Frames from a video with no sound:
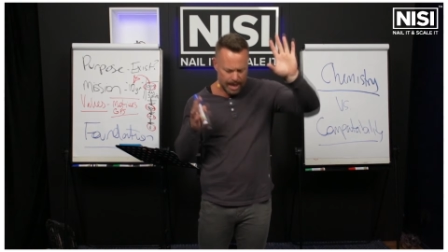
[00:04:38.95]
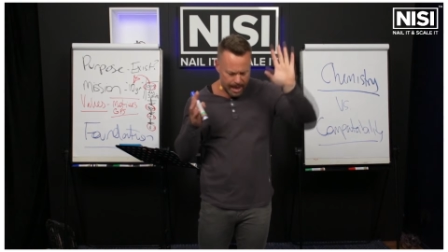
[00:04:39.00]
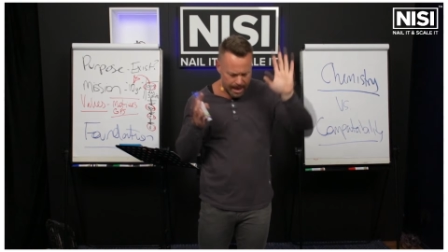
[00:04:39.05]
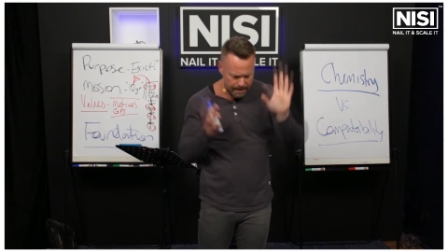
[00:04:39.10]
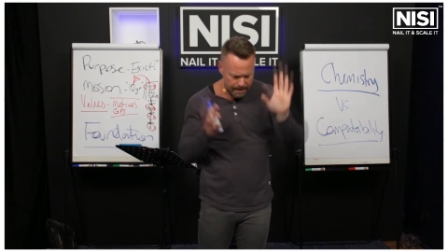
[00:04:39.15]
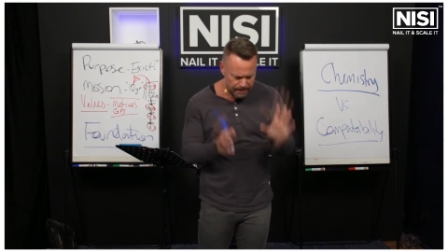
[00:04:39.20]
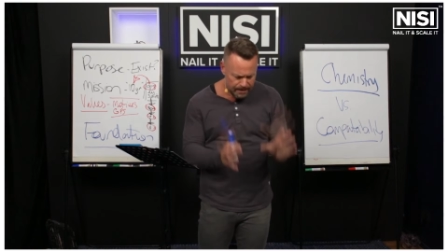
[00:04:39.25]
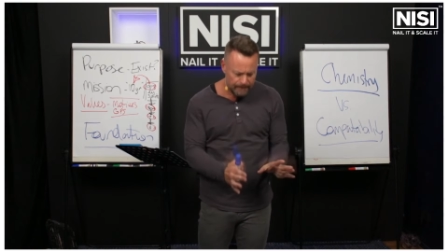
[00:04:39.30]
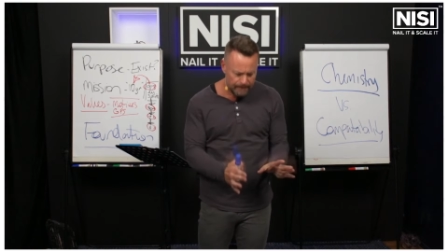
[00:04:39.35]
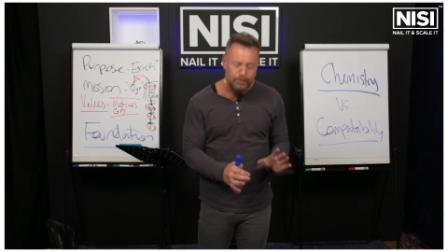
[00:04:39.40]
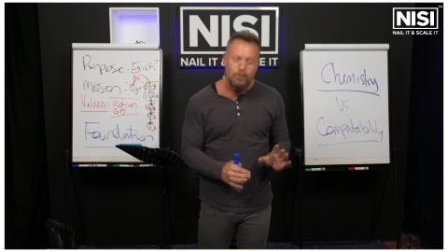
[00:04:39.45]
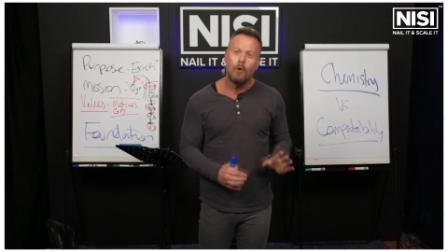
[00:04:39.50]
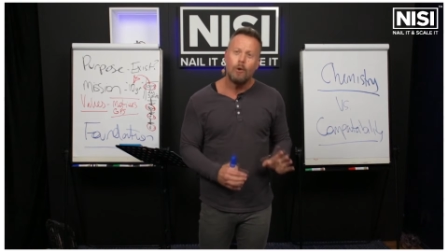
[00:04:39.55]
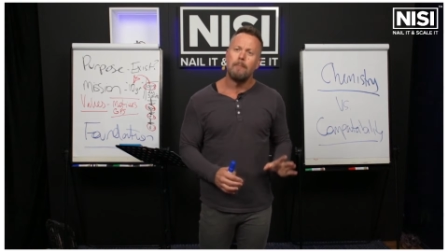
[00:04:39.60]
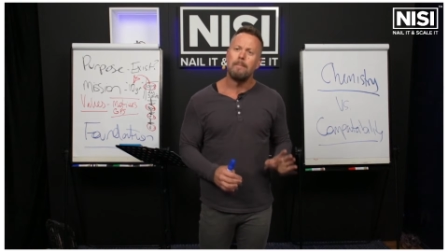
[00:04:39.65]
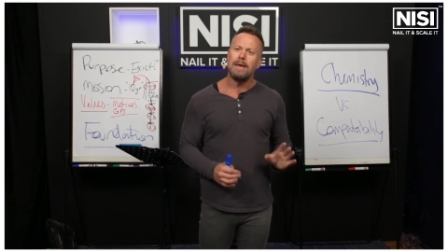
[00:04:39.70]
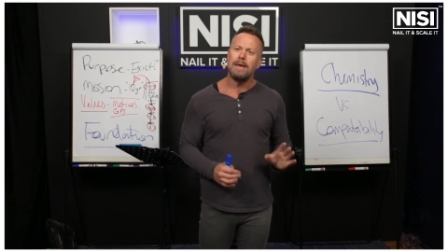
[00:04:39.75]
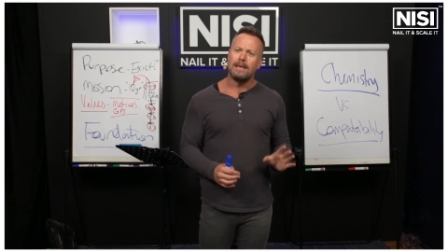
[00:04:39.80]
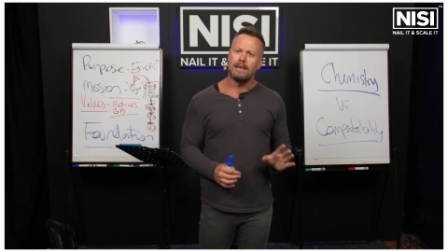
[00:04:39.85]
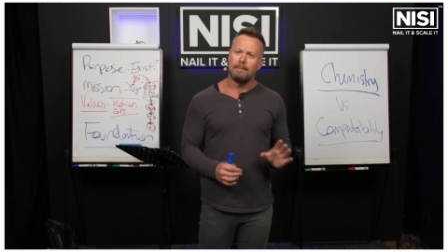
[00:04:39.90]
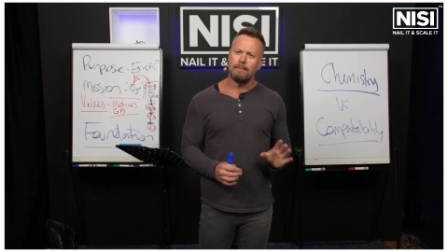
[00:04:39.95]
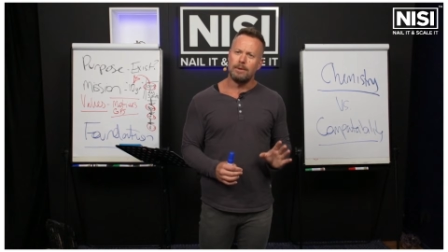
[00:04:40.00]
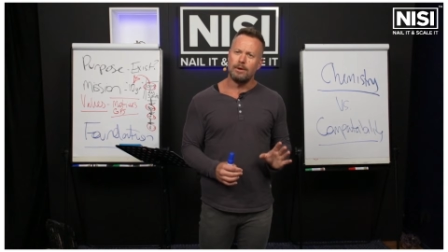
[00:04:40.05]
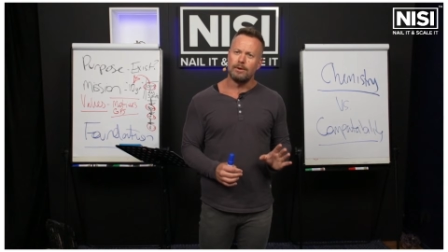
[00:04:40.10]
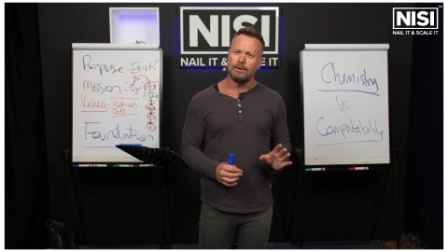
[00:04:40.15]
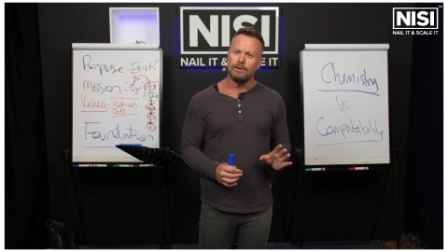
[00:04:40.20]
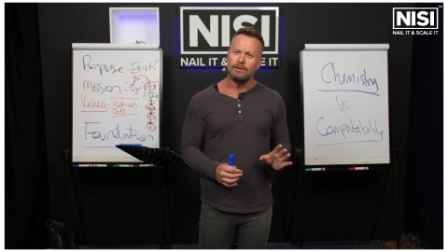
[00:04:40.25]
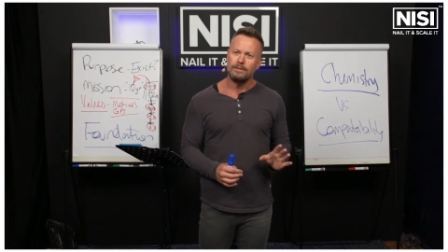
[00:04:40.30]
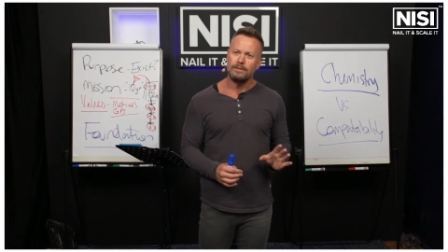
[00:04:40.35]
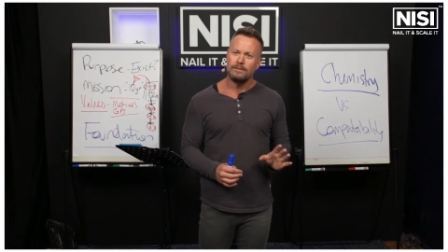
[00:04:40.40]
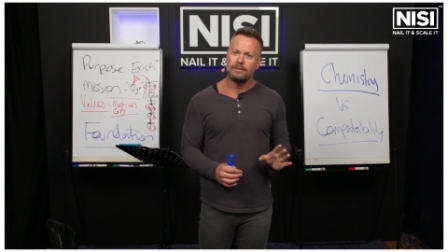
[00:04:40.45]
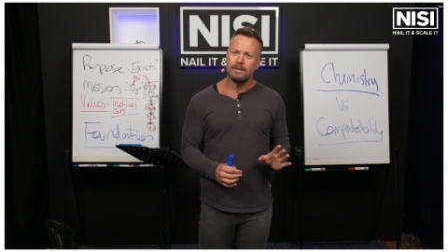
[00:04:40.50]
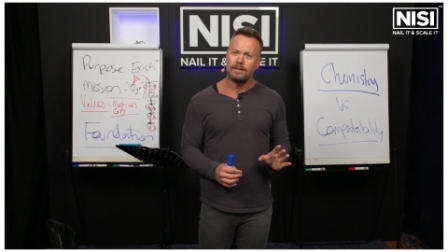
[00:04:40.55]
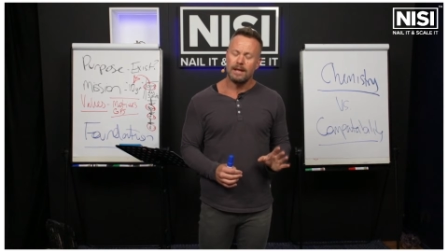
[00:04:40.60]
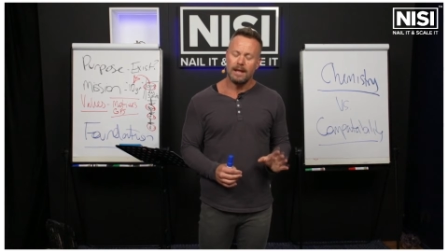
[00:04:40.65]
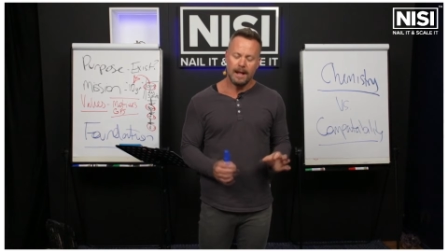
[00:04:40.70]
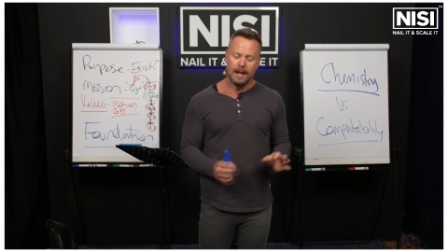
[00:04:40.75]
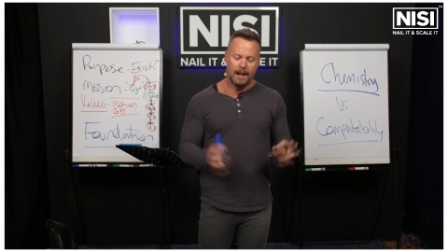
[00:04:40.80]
even if you're being abused,